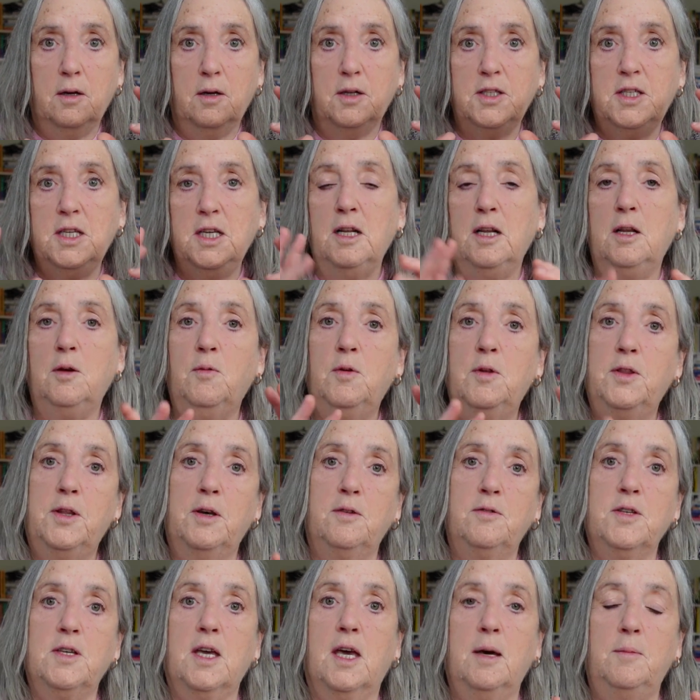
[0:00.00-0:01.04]
dealing with
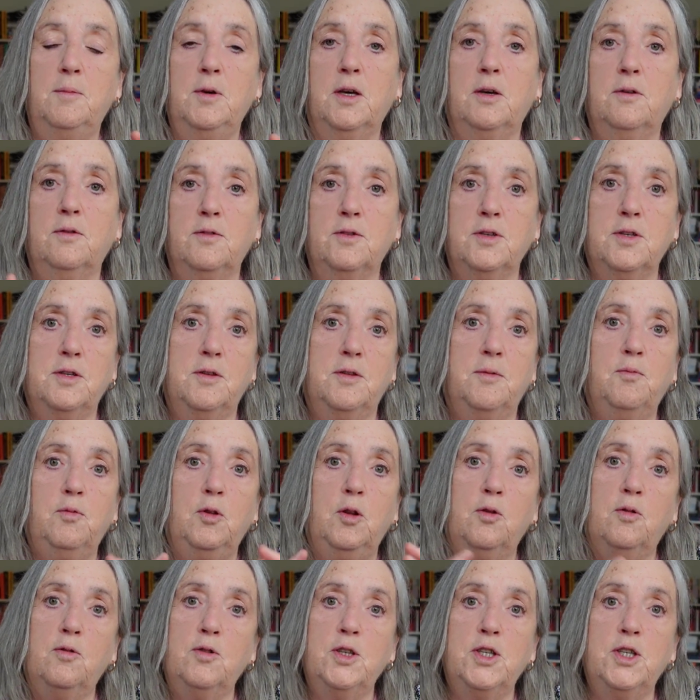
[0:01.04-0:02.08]
those chemicals,
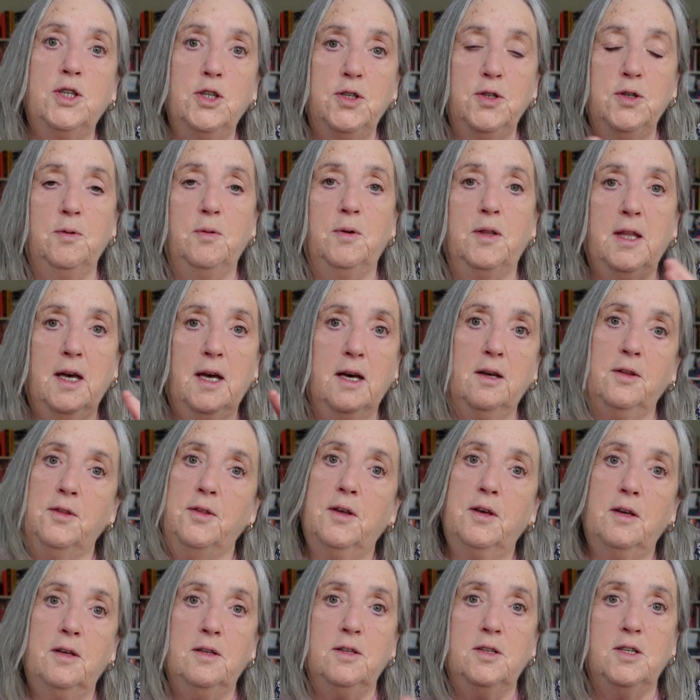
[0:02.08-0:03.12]
laws to do with health
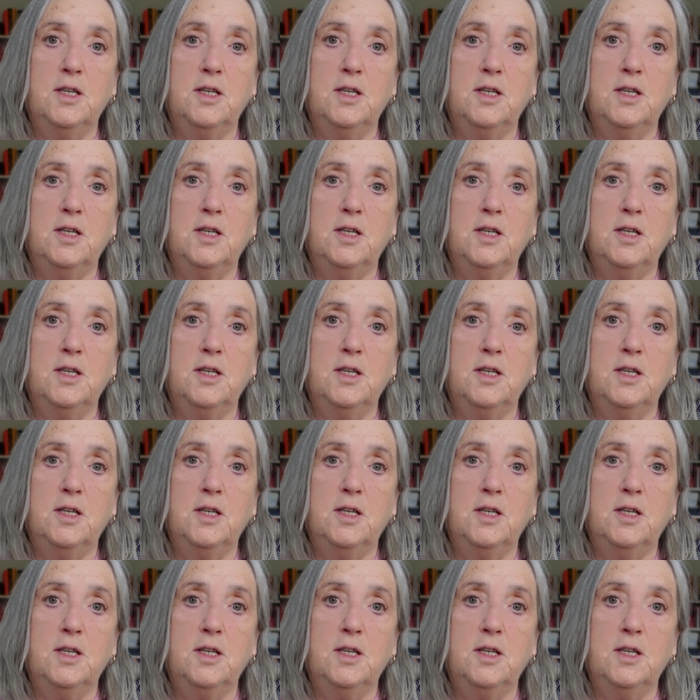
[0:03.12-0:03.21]
and